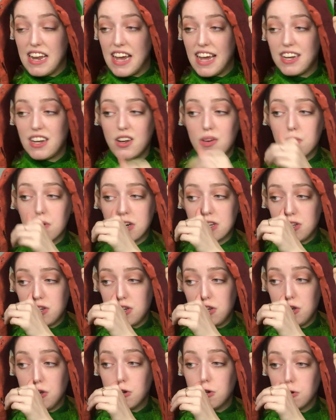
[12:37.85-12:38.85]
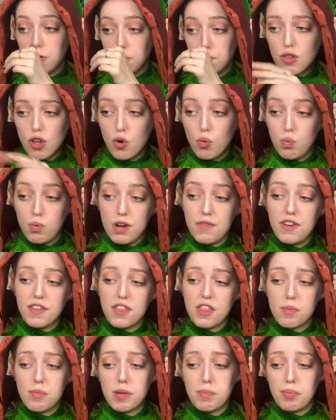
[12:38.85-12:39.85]
I didn't want to rivet
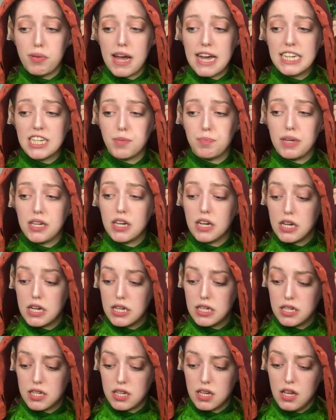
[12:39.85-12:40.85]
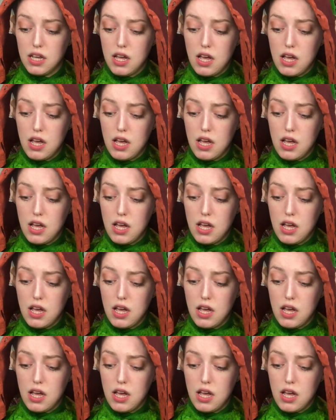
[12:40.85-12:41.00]
them in place because